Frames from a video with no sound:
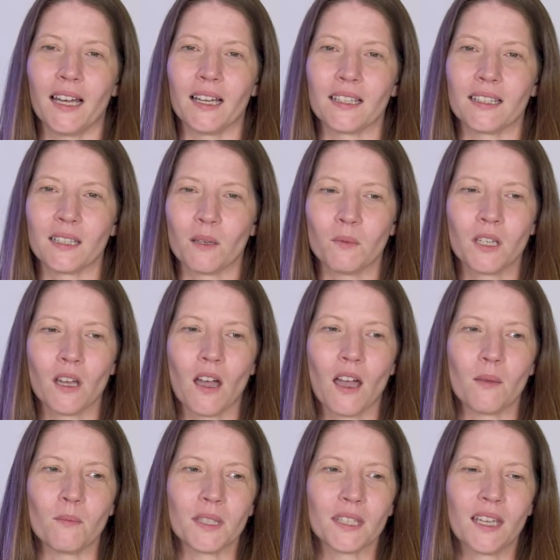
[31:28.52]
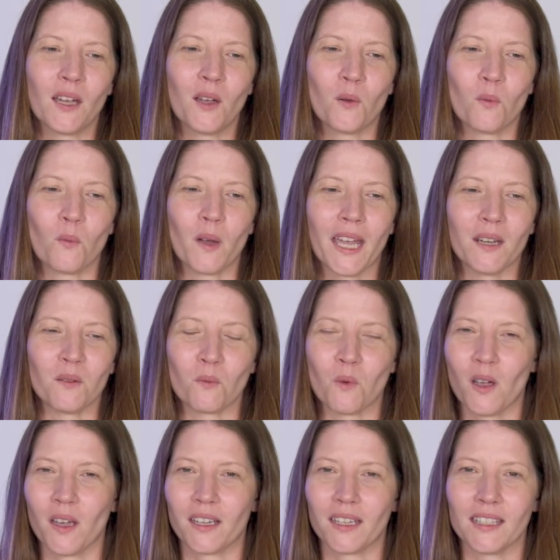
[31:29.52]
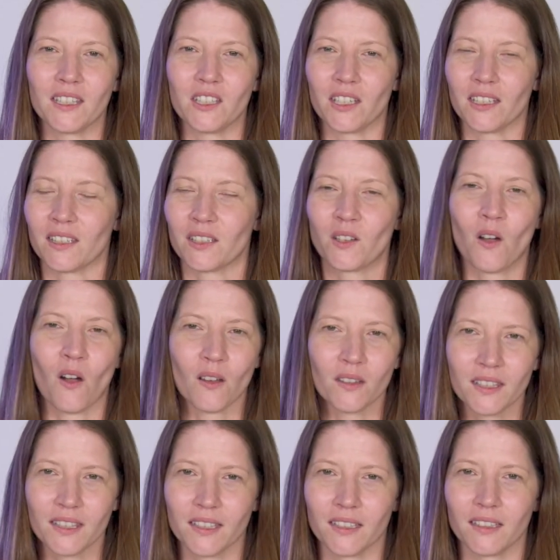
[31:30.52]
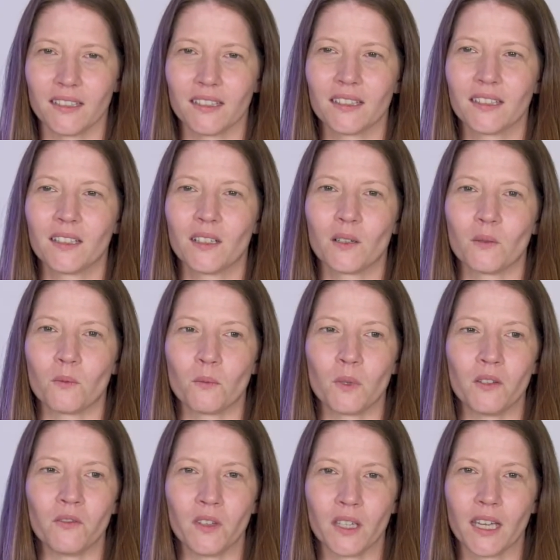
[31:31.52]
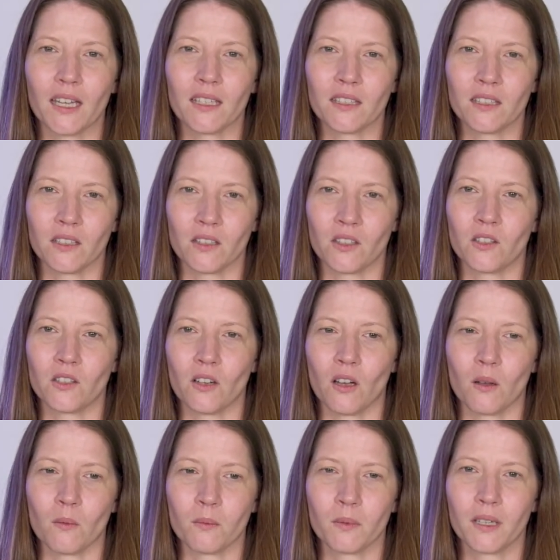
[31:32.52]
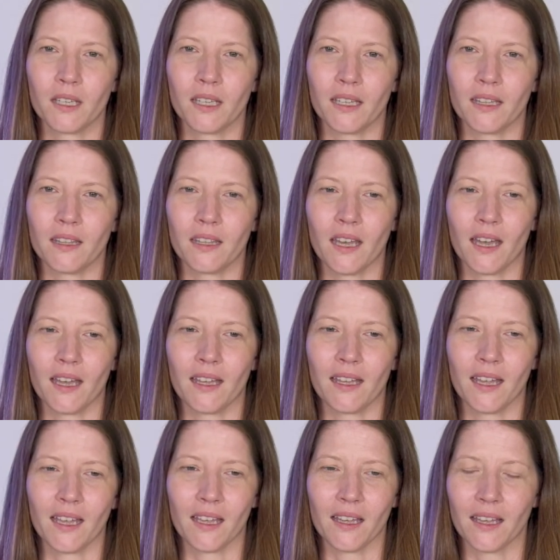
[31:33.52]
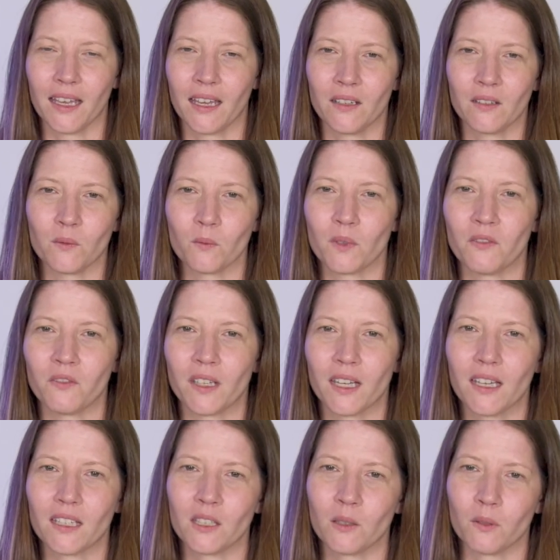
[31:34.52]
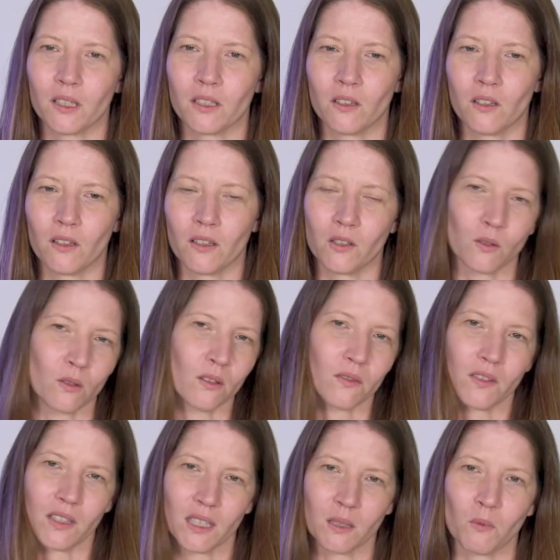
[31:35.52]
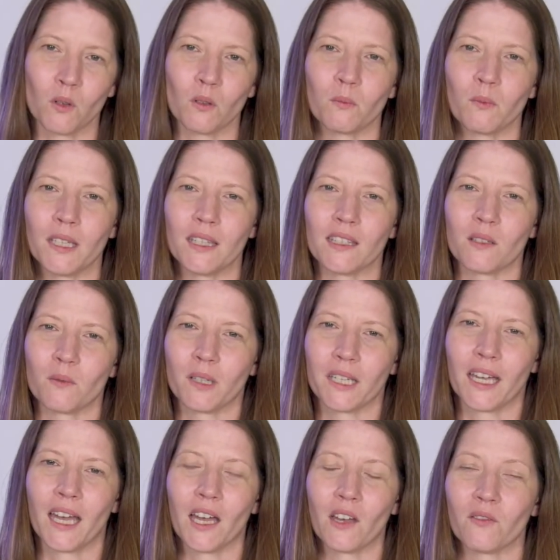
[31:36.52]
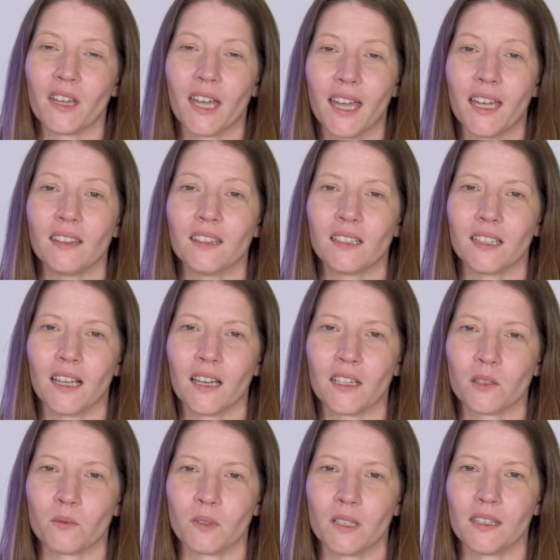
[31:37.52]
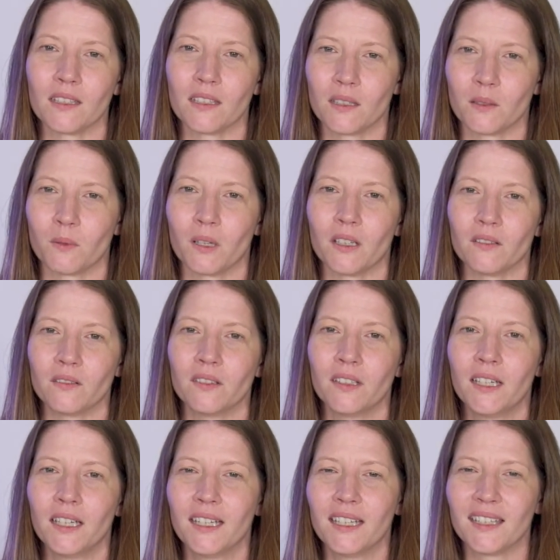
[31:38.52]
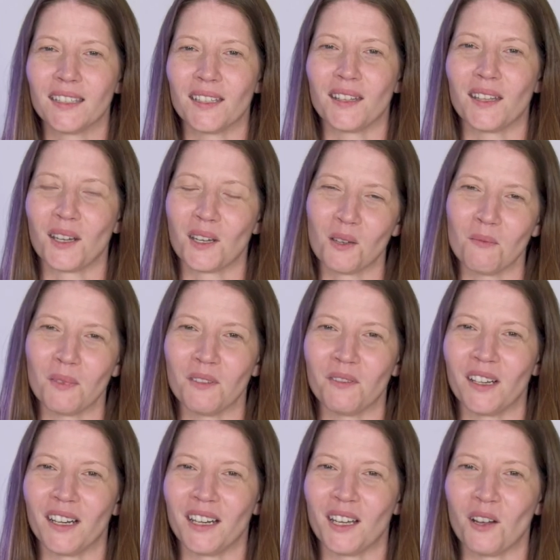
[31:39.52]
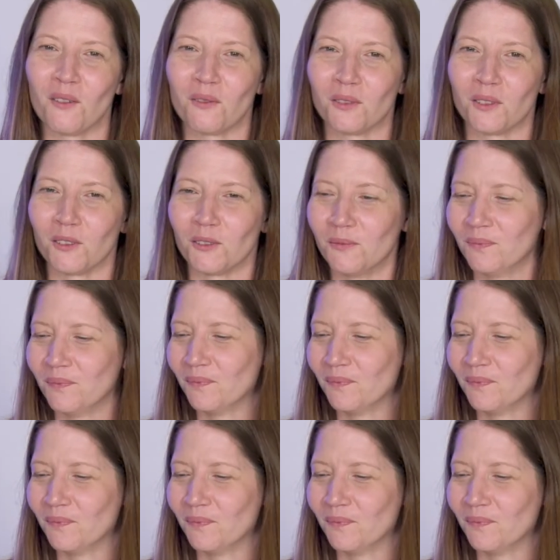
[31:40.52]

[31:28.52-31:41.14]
Sometimes when work is just constant, we forget to stop that and we forget to acknowledge all of the small wins that we have and the large wins as well. So that can be very helpful.